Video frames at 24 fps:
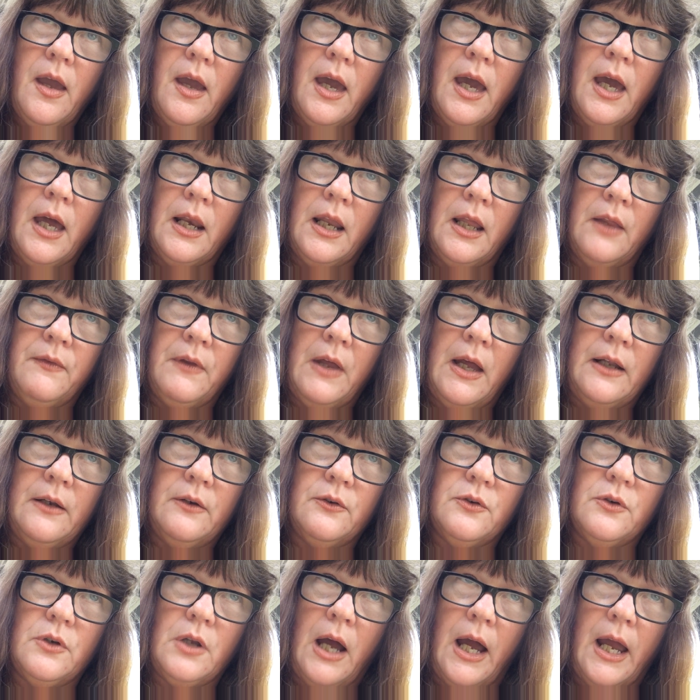And in that,
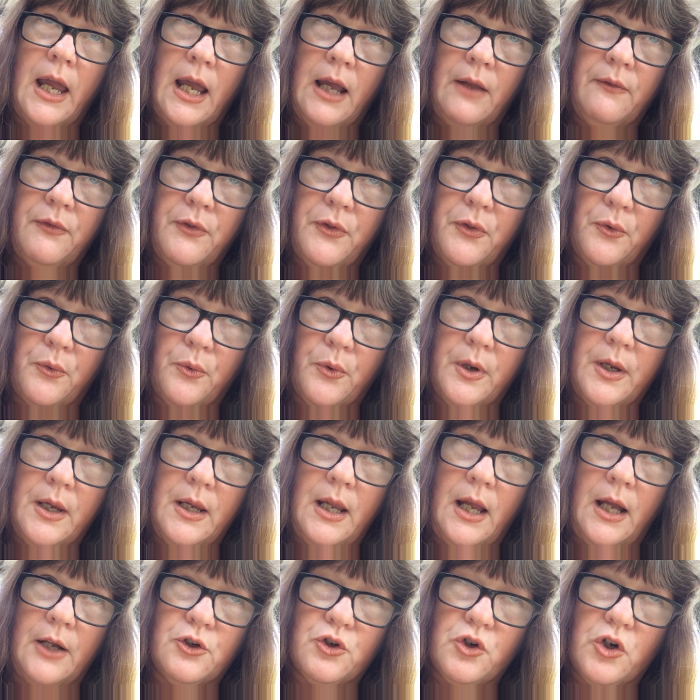I had
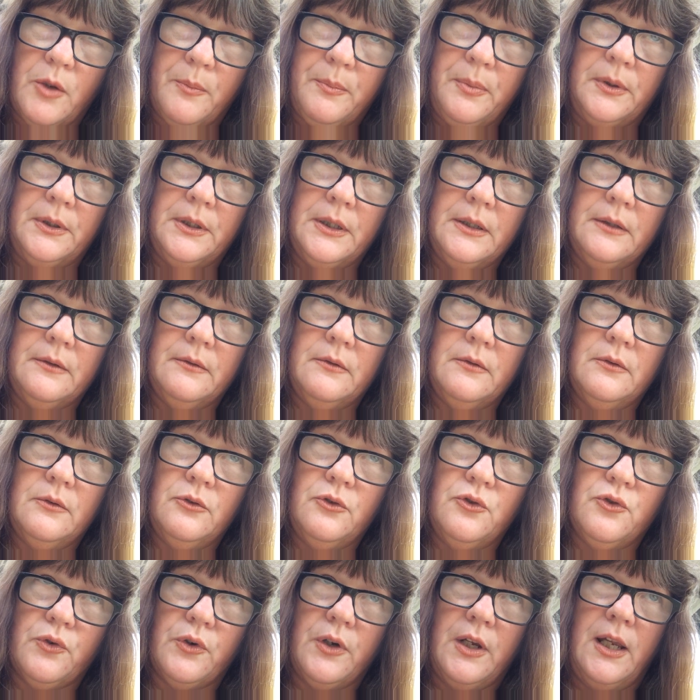three, a triplet
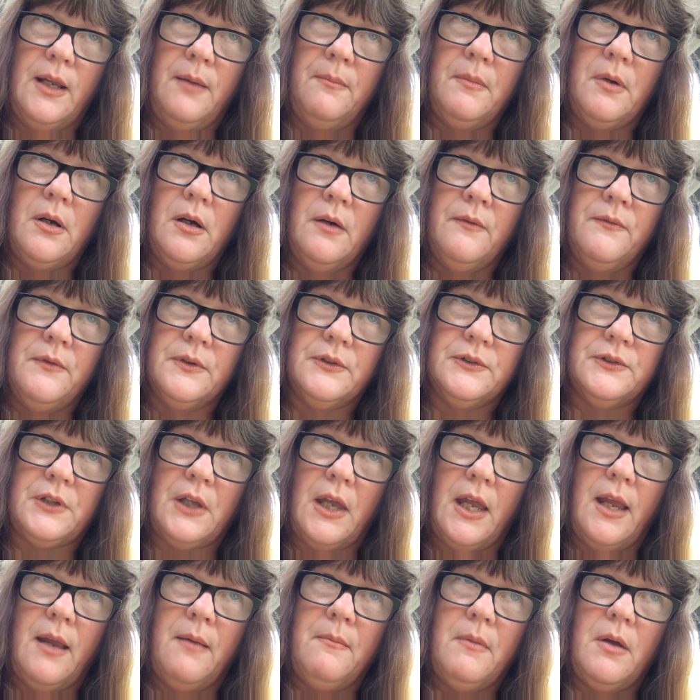dream of the
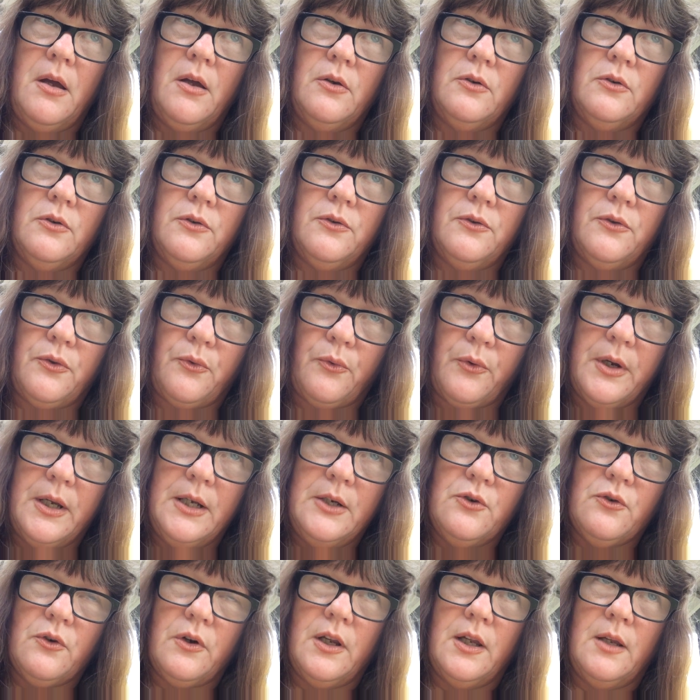same three
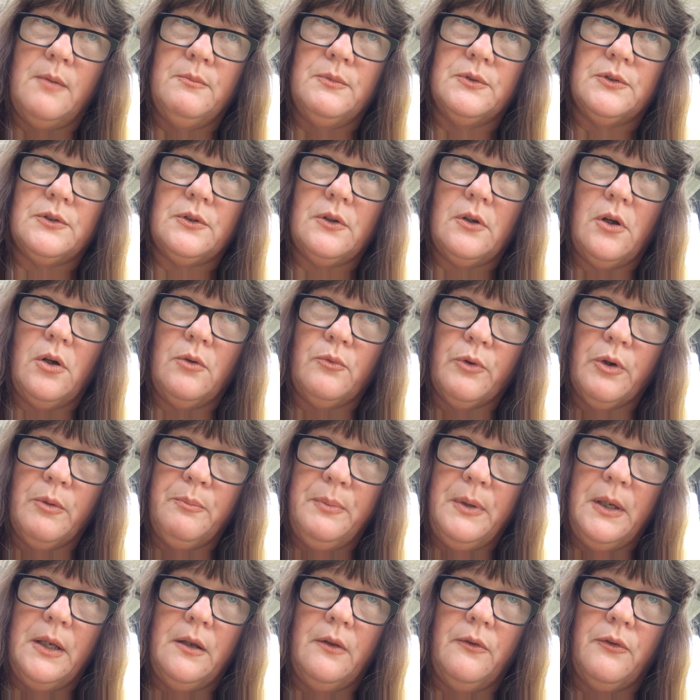dreams
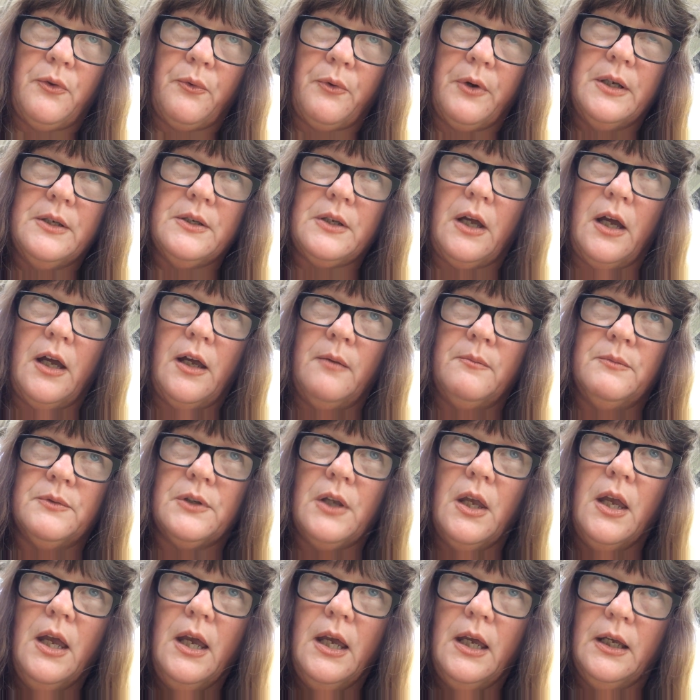repeated three
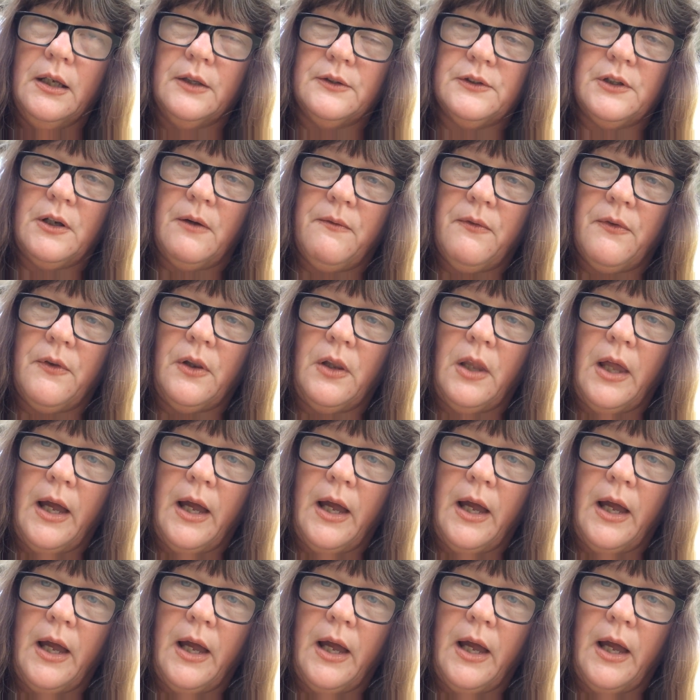times, except for the